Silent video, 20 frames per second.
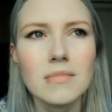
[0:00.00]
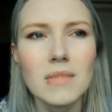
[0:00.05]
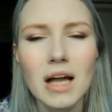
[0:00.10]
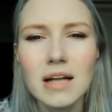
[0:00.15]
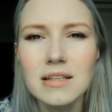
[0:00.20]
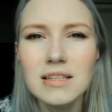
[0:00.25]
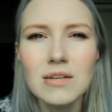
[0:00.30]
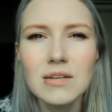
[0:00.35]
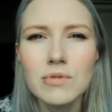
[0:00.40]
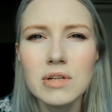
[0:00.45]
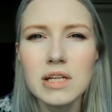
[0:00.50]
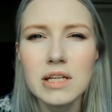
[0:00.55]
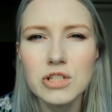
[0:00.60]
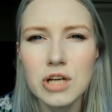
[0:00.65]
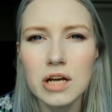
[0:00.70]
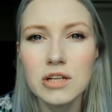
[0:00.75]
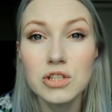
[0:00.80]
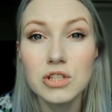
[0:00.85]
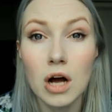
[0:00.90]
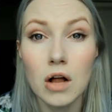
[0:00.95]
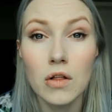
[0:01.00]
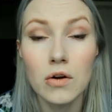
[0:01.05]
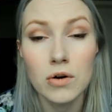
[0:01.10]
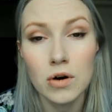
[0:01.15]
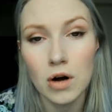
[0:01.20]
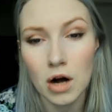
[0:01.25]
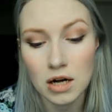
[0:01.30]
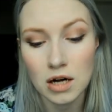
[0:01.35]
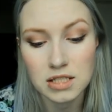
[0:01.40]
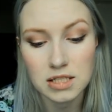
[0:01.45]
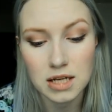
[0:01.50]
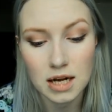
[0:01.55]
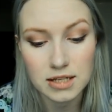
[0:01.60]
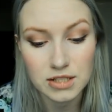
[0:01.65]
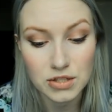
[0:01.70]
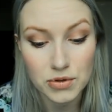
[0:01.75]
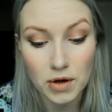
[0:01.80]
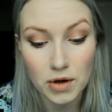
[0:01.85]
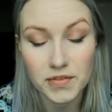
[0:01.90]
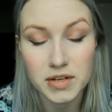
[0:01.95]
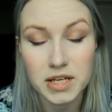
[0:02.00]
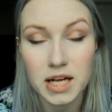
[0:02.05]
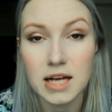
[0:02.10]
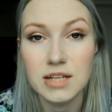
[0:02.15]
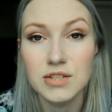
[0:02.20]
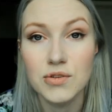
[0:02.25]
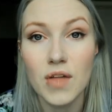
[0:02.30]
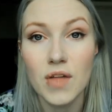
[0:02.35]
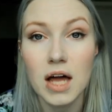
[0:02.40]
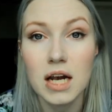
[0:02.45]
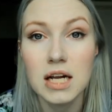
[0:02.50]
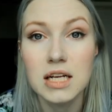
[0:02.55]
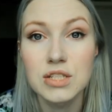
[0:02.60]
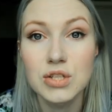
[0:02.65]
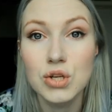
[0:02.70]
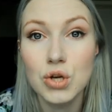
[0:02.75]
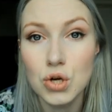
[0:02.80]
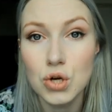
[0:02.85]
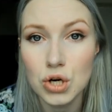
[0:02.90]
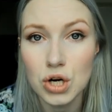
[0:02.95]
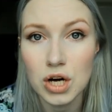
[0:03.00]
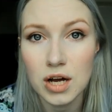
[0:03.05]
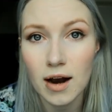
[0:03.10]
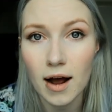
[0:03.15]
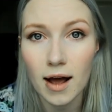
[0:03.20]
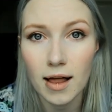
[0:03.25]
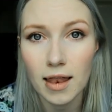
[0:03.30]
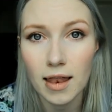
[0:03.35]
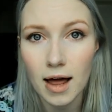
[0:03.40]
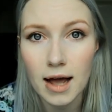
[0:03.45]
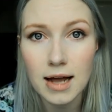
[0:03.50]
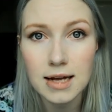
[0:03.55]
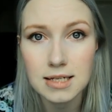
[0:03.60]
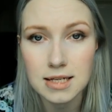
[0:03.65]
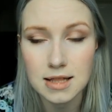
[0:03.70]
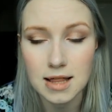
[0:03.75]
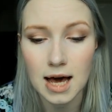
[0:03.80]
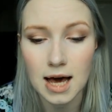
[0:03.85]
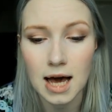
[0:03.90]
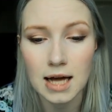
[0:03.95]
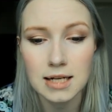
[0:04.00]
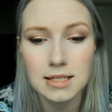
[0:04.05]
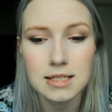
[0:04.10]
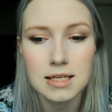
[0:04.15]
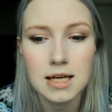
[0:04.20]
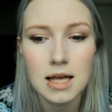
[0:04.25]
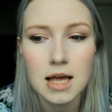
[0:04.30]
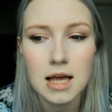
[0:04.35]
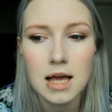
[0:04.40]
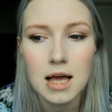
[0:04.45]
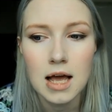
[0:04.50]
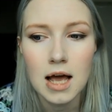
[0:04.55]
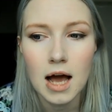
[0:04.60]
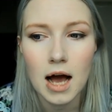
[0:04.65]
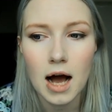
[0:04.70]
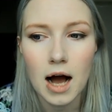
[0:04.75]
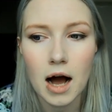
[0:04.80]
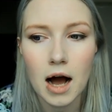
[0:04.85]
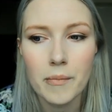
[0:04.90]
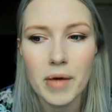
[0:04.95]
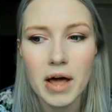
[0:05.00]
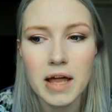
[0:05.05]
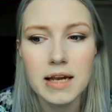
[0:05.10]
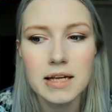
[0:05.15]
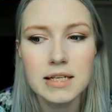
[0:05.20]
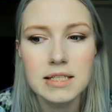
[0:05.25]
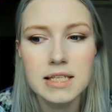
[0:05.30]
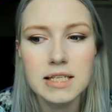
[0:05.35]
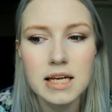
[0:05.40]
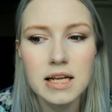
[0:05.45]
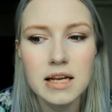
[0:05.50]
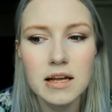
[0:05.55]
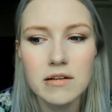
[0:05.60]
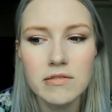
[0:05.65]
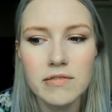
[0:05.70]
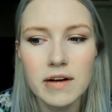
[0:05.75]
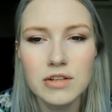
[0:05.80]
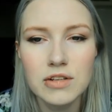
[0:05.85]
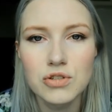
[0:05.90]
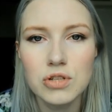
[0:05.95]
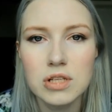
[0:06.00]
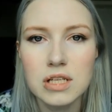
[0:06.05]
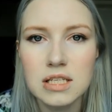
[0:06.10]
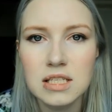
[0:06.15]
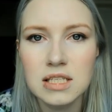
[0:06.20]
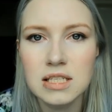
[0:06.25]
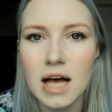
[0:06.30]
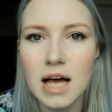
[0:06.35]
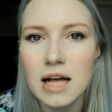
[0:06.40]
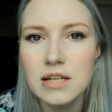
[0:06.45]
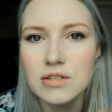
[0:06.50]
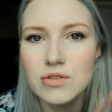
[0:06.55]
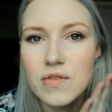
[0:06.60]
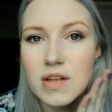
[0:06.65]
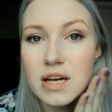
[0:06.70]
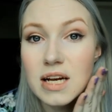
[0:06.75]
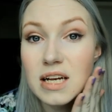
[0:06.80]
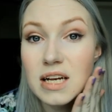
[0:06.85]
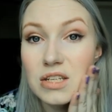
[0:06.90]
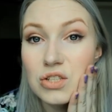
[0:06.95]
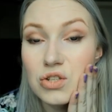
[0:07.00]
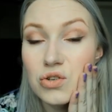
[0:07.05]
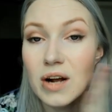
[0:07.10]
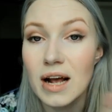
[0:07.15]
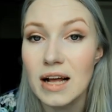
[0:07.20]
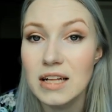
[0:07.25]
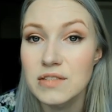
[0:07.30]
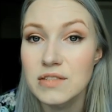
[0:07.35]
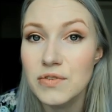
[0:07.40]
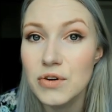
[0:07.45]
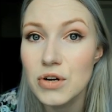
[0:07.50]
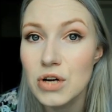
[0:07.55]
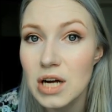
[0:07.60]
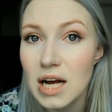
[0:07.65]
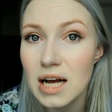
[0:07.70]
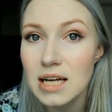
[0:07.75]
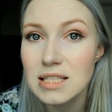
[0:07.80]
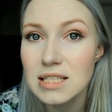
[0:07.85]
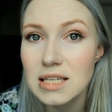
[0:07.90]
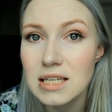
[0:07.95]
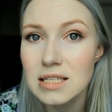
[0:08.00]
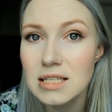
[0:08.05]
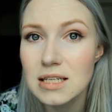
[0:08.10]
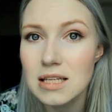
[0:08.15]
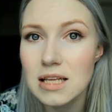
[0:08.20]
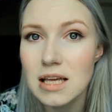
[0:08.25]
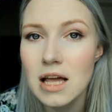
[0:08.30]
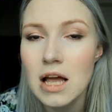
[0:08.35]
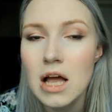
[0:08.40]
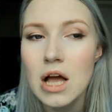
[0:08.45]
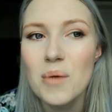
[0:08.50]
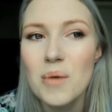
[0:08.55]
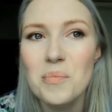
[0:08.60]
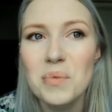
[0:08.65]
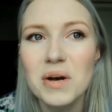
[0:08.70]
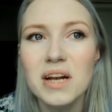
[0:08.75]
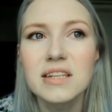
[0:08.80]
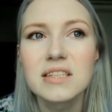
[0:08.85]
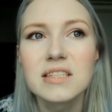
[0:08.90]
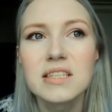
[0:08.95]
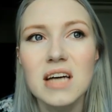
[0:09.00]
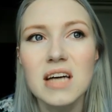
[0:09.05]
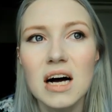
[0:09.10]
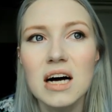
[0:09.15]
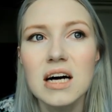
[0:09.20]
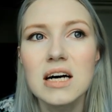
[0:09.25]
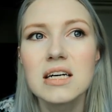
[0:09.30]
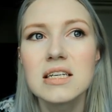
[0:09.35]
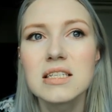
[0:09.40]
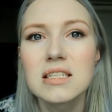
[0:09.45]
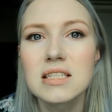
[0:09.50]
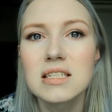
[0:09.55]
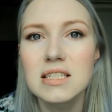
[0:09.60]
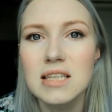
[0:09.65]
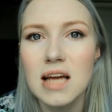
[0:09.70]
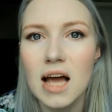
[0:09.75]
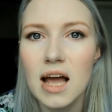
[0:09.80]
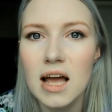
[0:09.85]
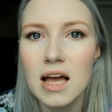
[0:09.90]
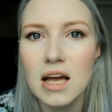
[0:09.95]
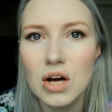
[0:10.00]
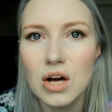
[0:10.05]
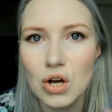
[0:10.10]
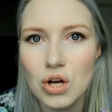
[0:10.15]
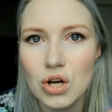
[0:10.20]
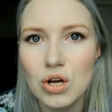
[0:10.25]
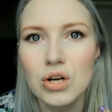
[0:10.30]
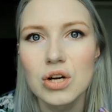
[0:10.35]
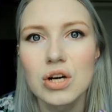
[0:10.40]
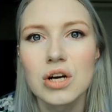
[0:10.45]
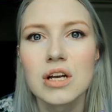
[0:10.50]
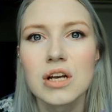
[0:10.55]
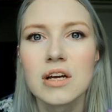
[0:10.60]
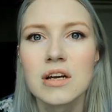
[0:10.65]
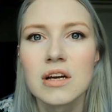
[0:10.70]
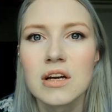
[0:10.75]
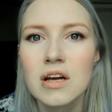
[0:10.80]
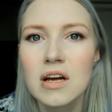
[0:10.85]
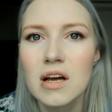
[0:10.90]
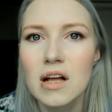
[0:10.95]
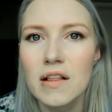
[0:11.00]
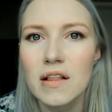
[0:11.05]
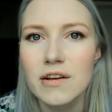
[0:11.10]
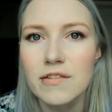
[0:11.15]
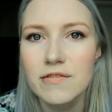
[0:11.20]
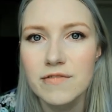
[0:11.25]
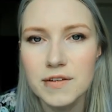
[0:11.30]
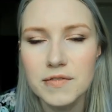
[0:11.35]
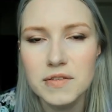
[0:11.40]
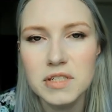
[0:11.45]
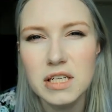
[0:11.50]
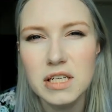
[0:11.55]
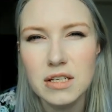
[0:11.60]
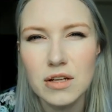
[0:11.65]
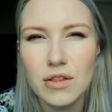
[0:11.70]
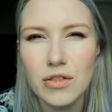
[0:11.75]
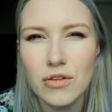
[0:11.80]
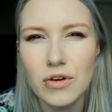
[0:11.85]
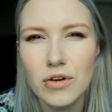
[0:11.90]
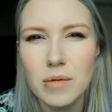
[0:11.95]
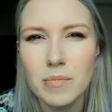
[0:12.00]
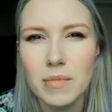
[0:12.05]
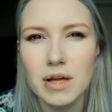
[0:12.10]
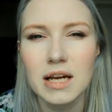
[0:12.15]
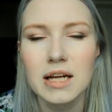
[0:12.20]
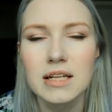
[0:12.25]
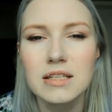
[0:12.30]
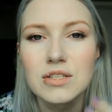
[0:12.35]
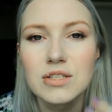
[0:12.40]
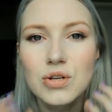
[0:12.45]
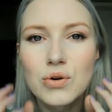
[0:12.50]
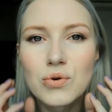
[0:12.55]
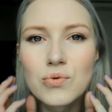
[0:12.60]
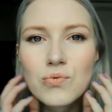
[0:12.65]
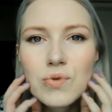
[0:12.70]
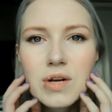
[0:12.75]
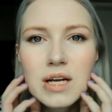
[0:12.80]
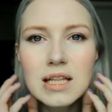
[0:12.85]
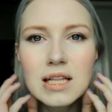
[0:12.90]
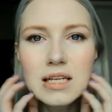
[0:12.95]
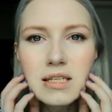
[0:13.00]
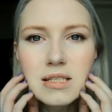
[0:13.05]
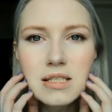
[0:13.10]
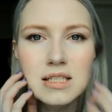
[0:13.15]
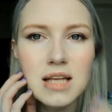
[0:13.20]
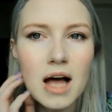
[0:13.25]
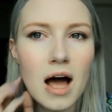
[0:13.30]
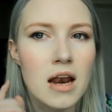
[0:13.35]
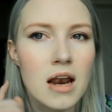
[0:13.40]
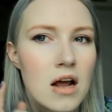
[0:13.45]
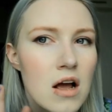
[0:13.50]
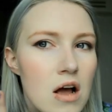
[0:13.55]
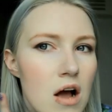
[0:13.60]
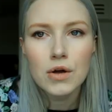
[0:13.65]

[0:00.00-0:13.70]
It didn't really change color or oxidize throughout the day, so that is good. I liked that. And it did eventually set so that it didn't transfer as easily, but it does take a good like 15 to 30 minutes to really set.